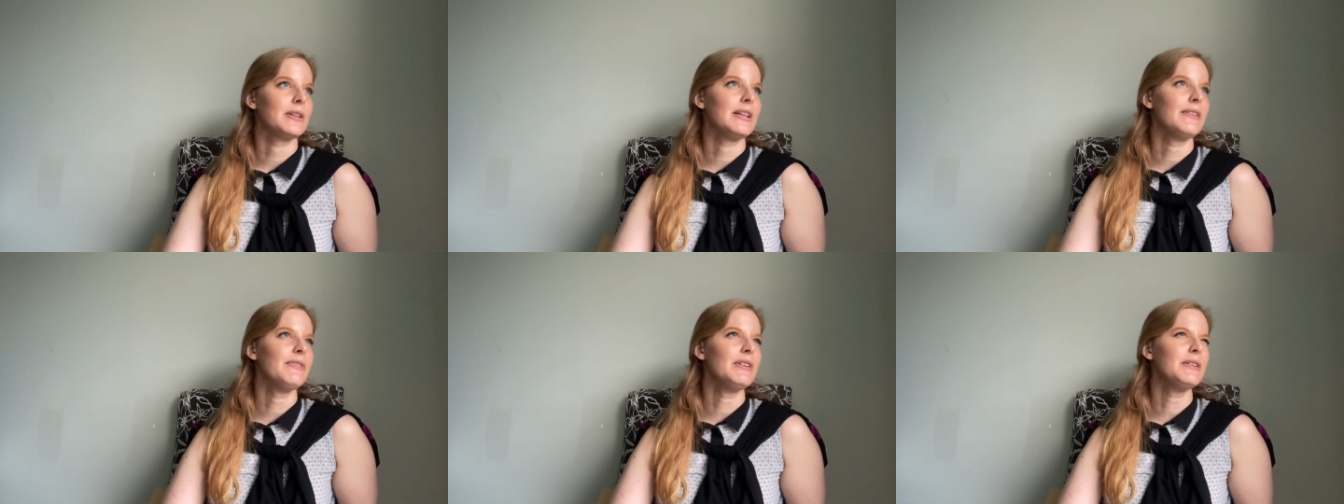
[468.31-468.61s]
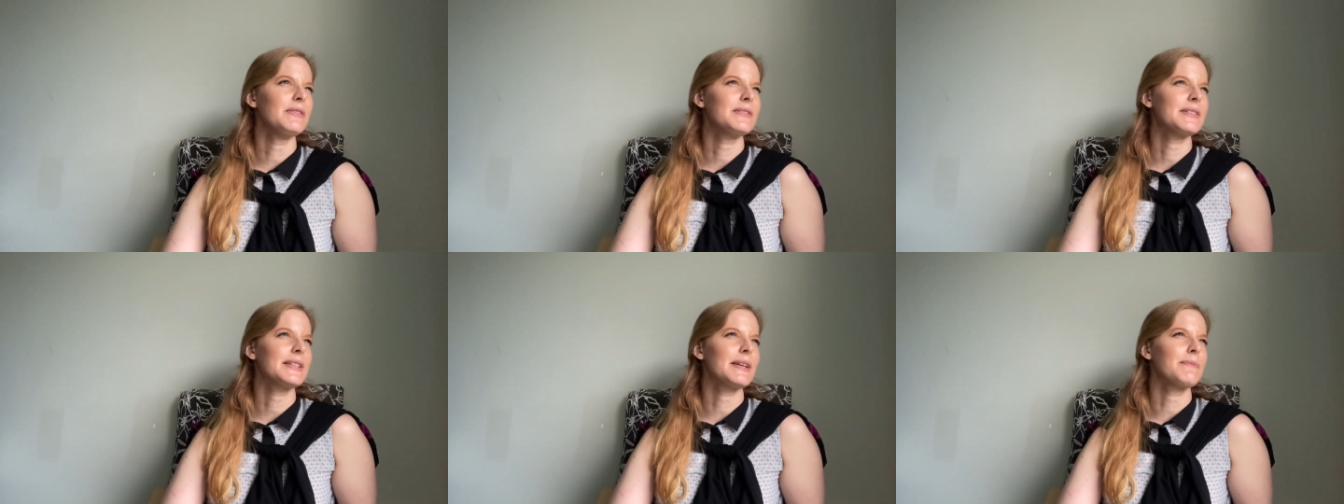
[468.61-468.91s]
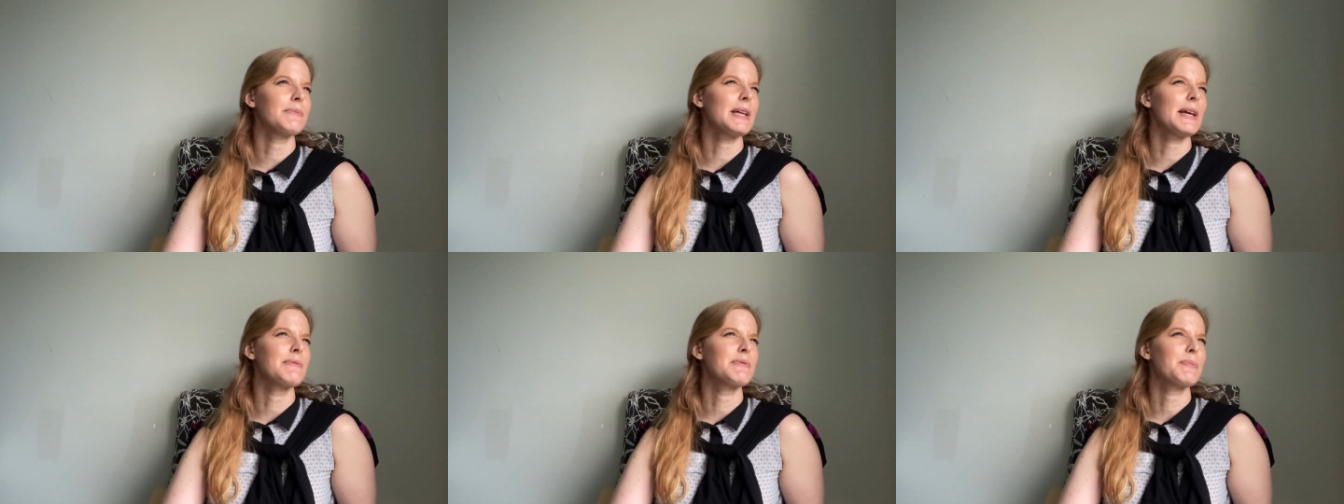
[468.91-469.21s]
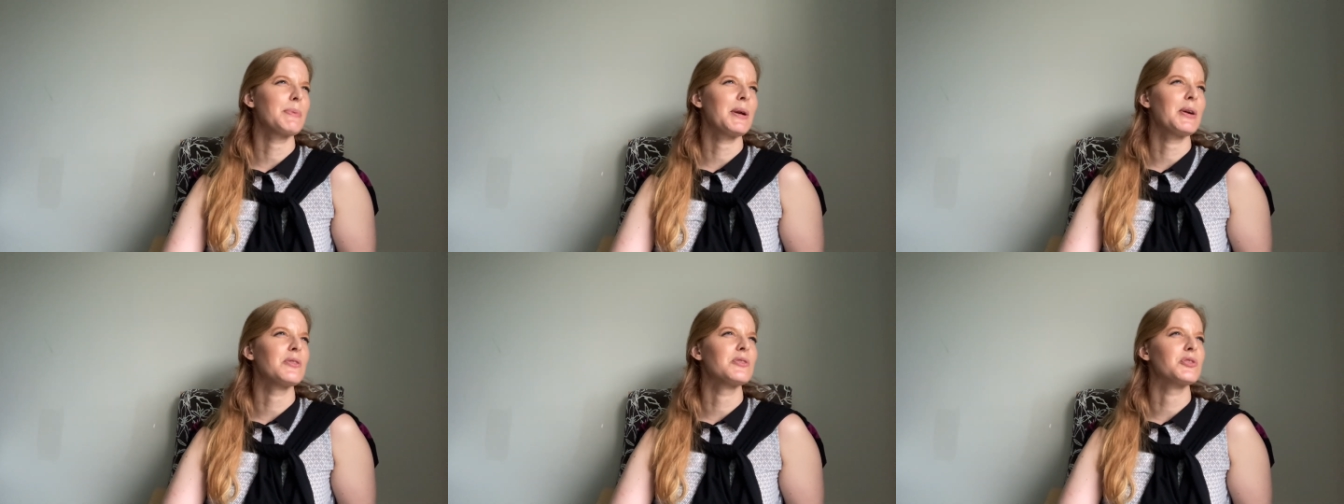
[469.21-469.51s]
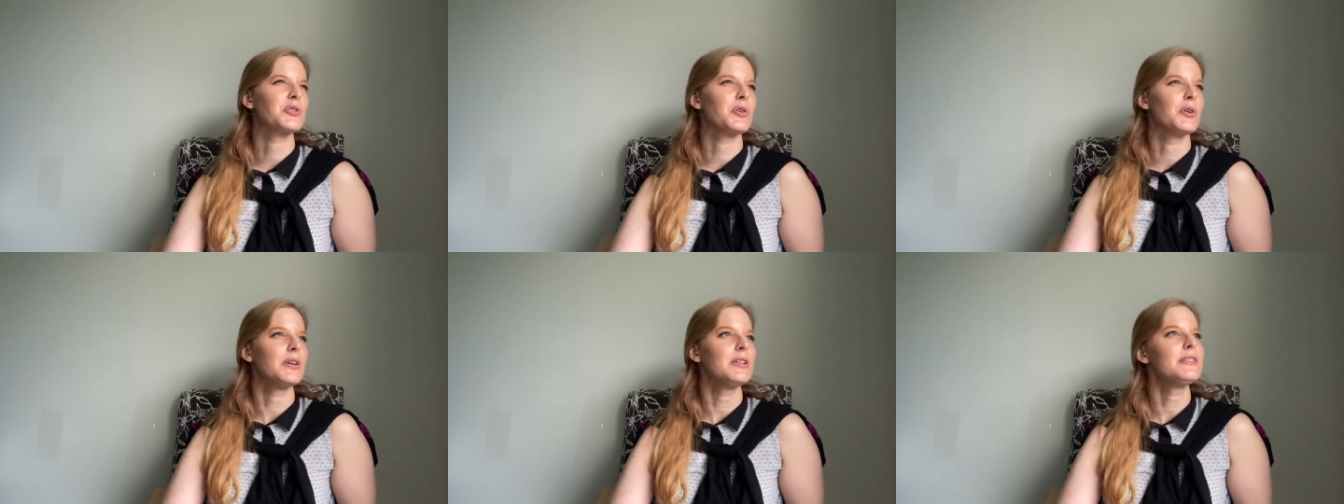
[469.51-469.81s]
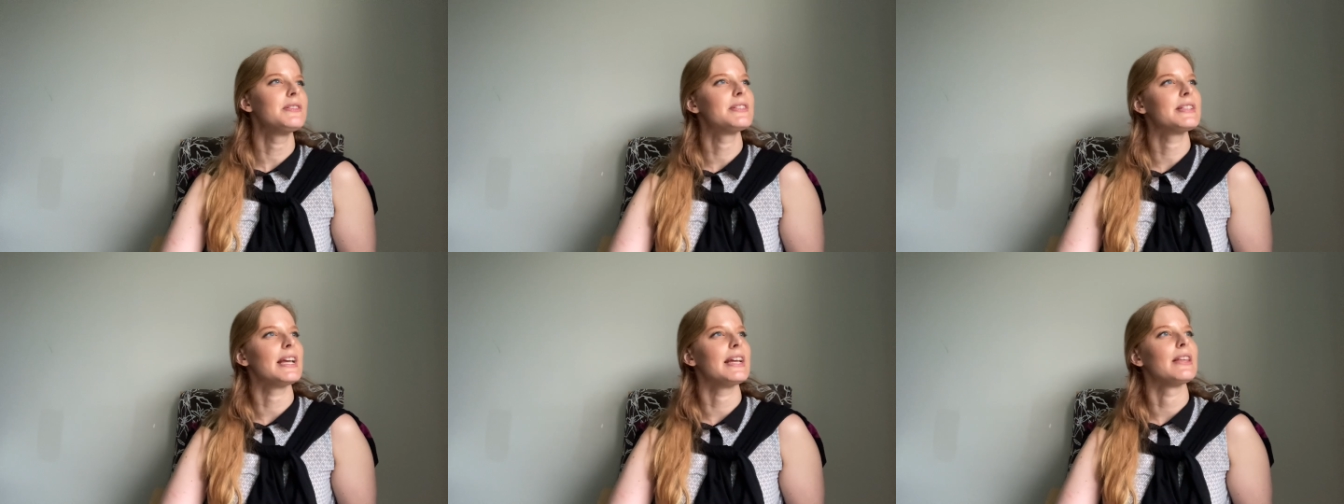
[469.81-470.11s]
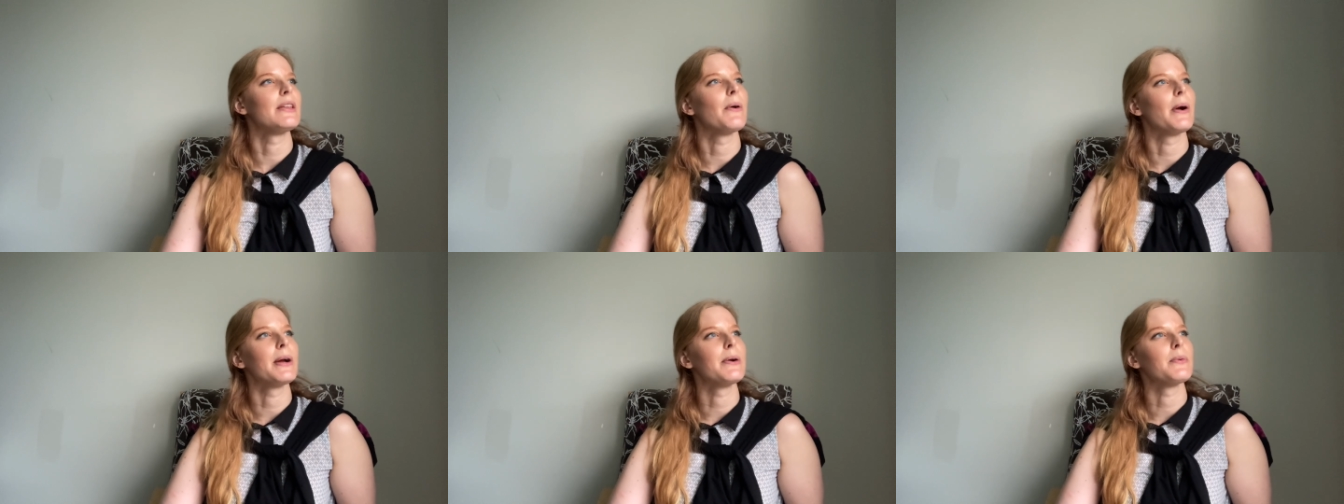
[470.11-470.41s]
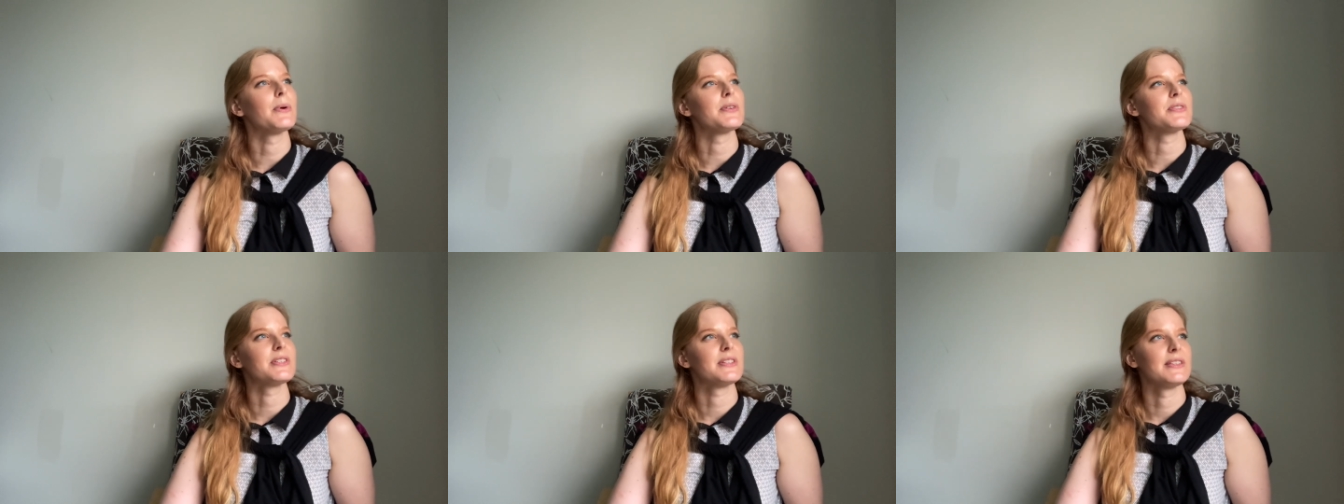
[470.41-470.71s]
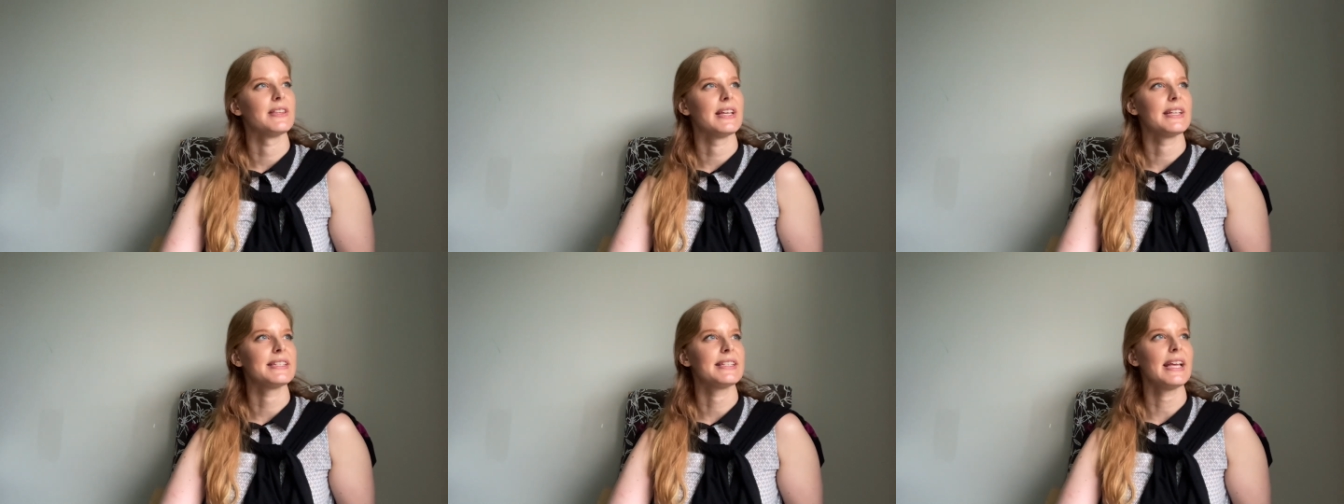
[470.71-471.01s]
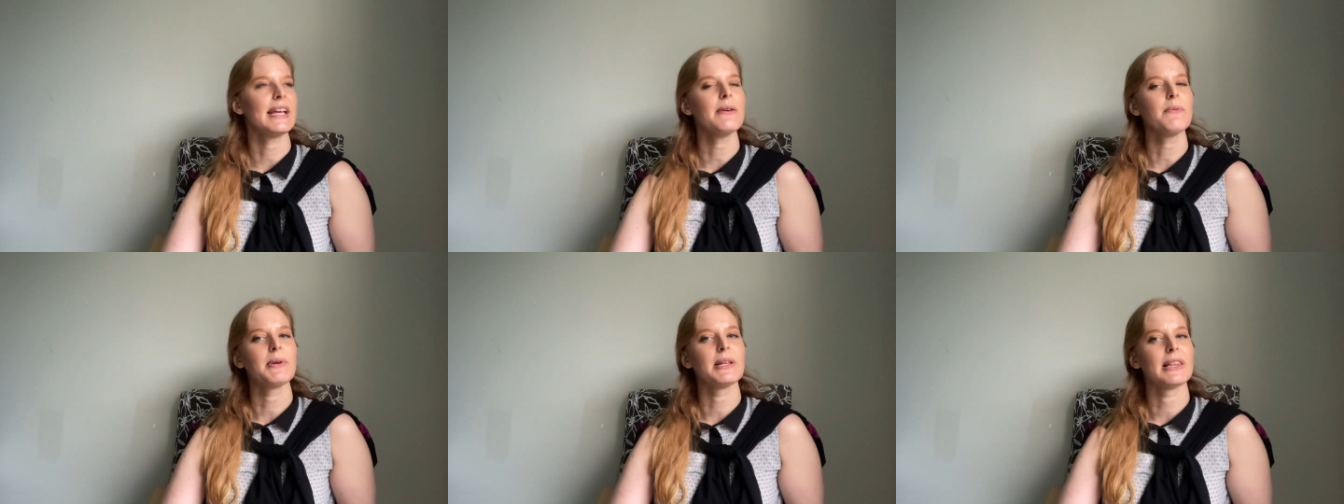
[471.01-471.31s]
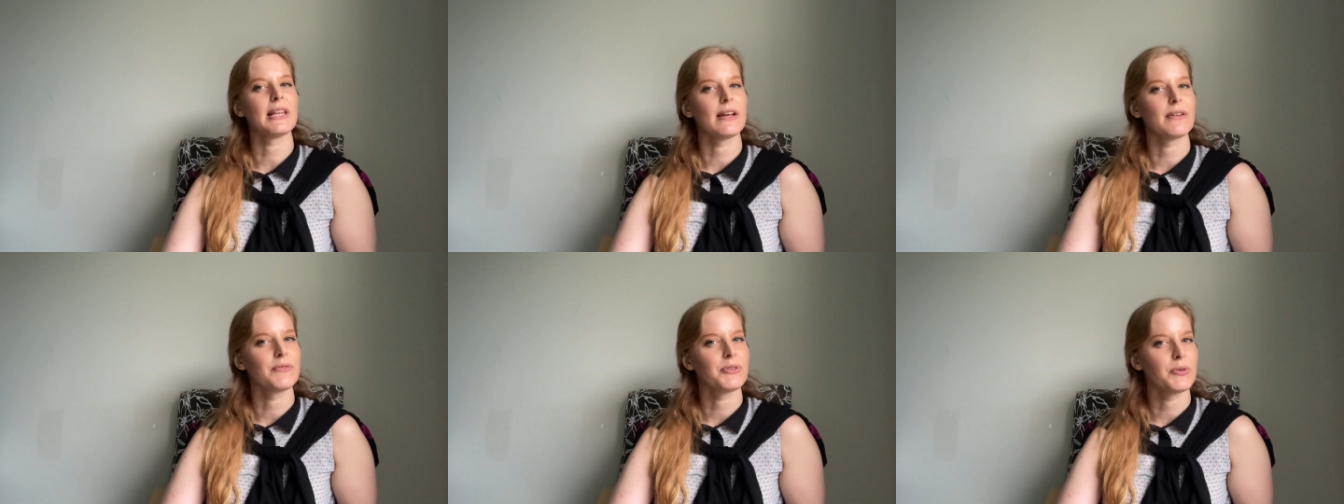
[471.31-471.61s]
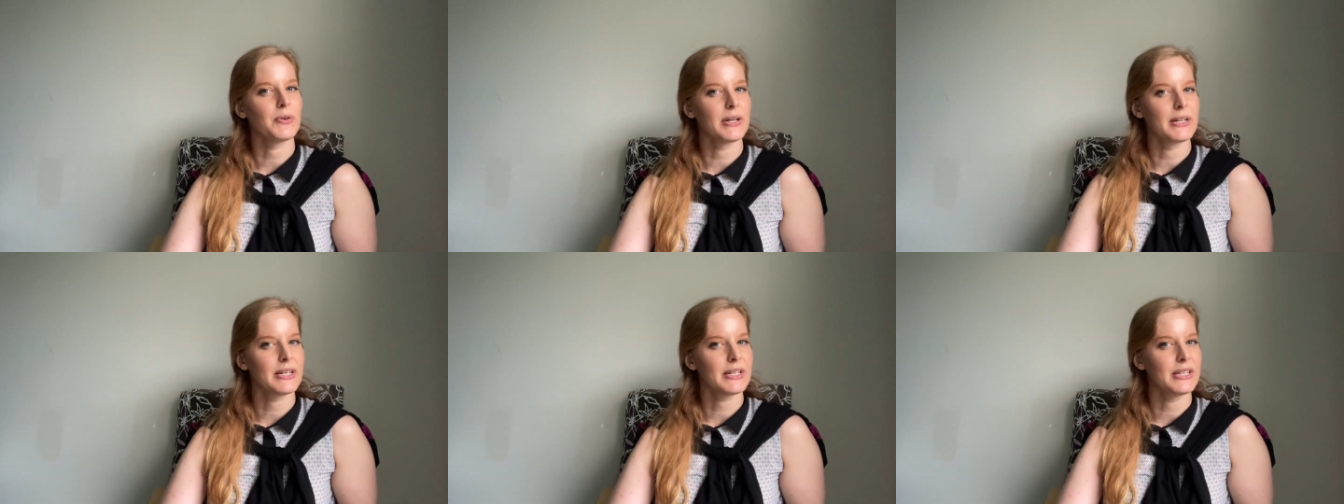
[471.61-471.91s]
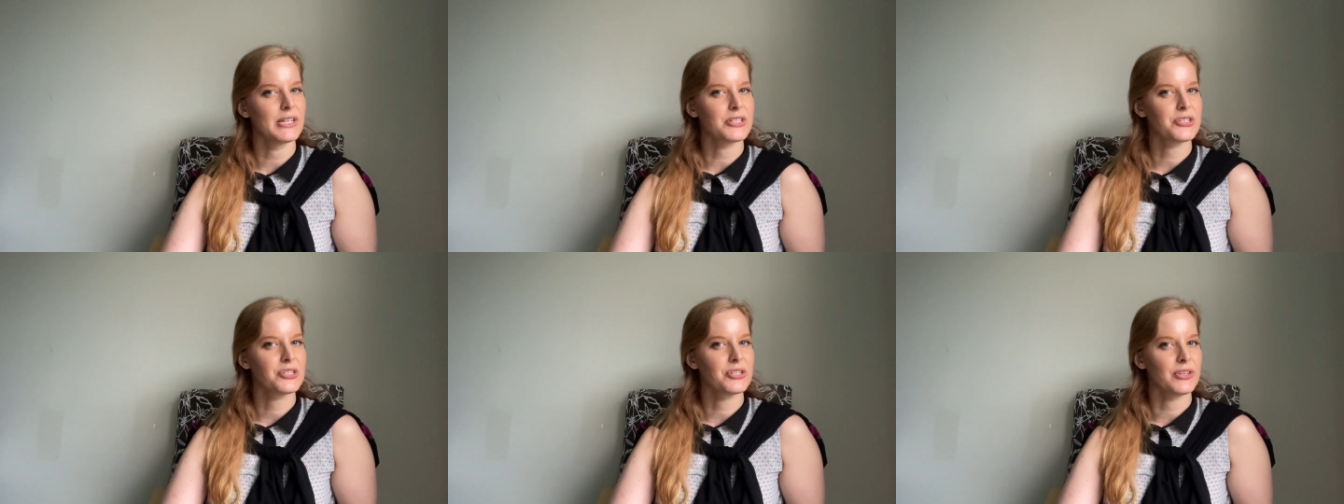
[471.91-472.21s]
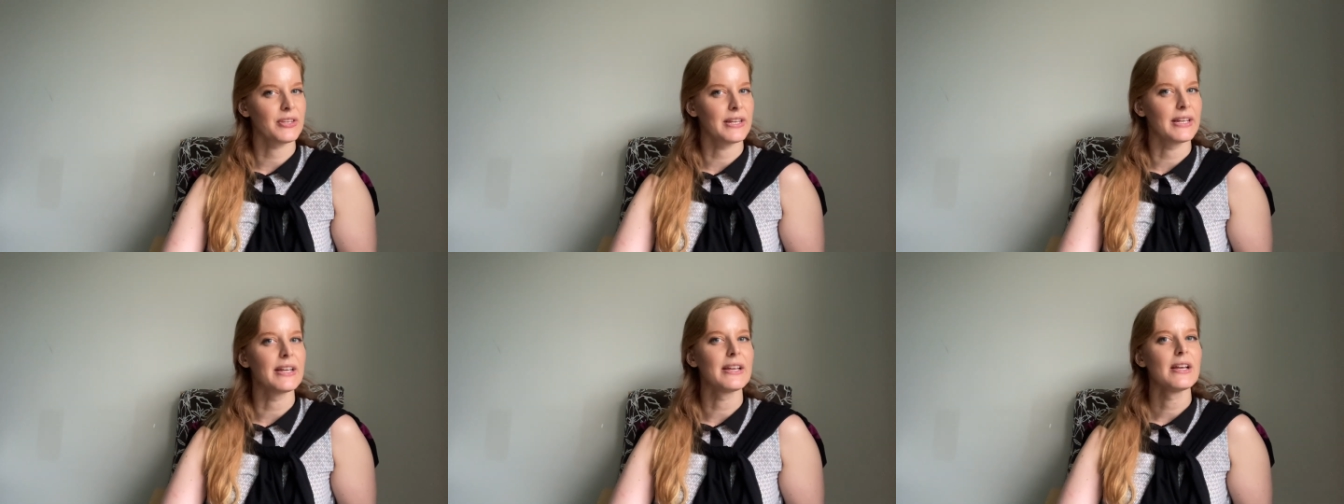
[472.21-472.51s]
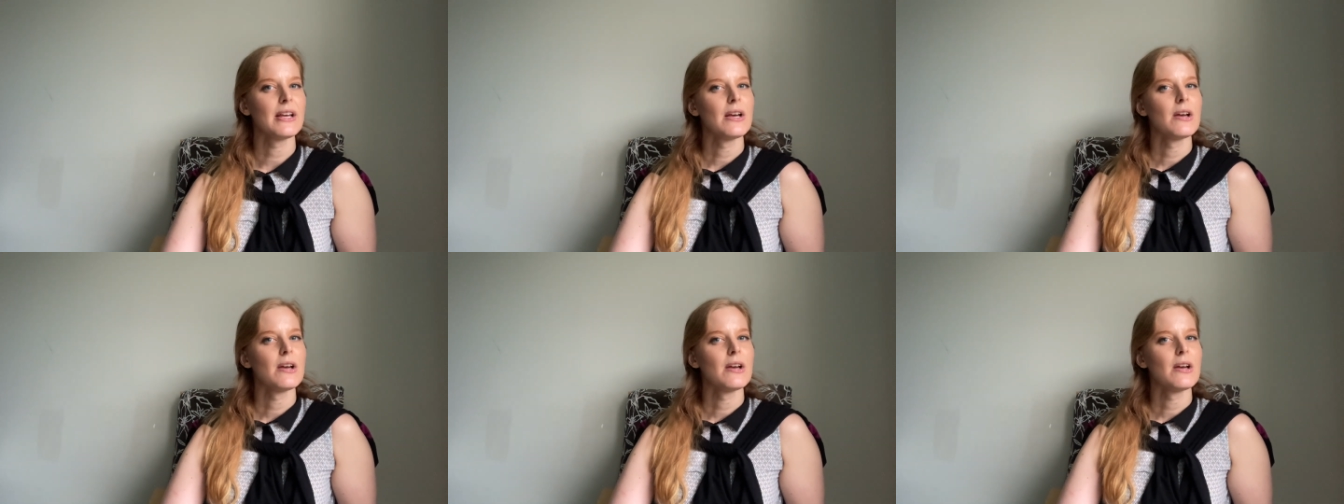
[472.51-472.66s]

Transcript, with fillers: Even sometimes parents could say the right words and they say we love you unconditionally,